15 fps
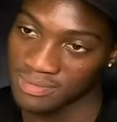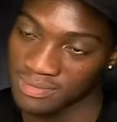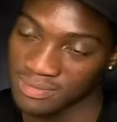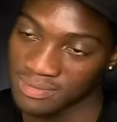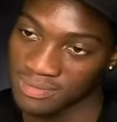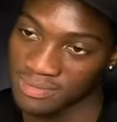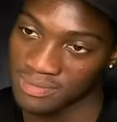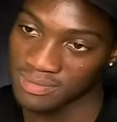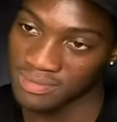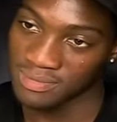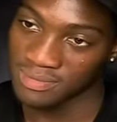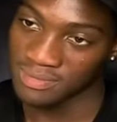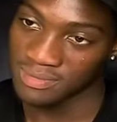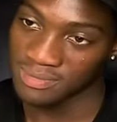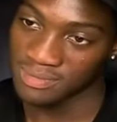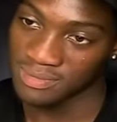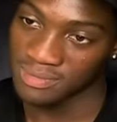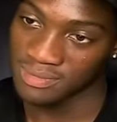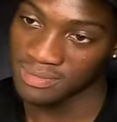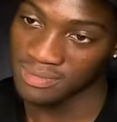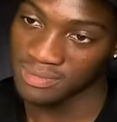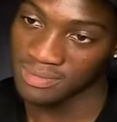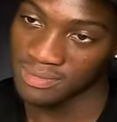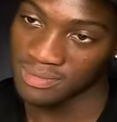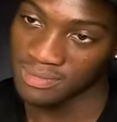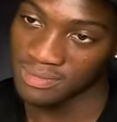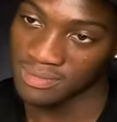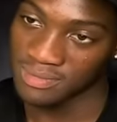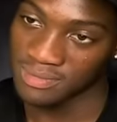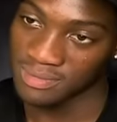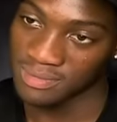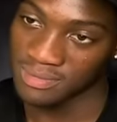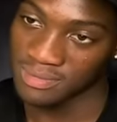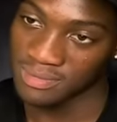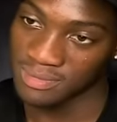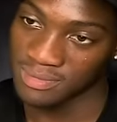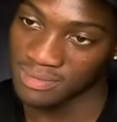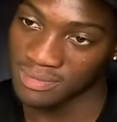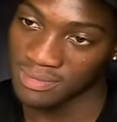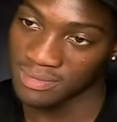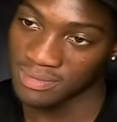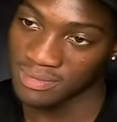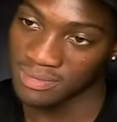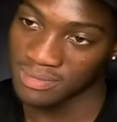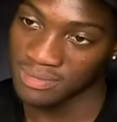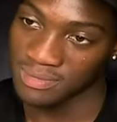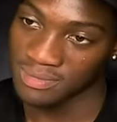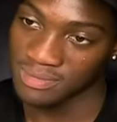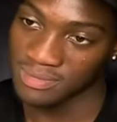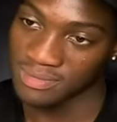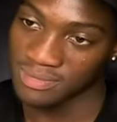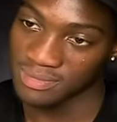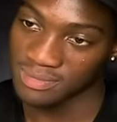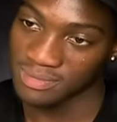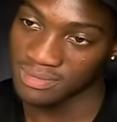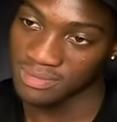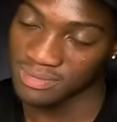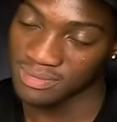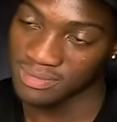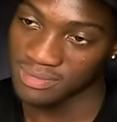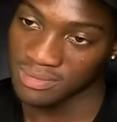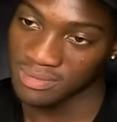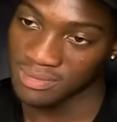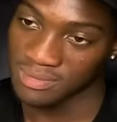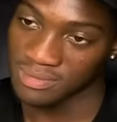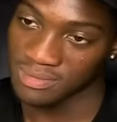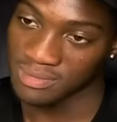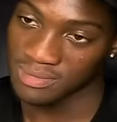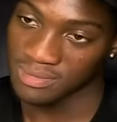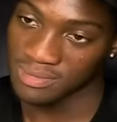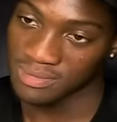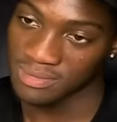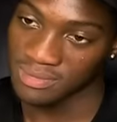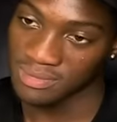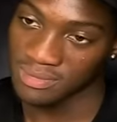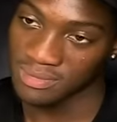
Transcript: This person isn't speaking.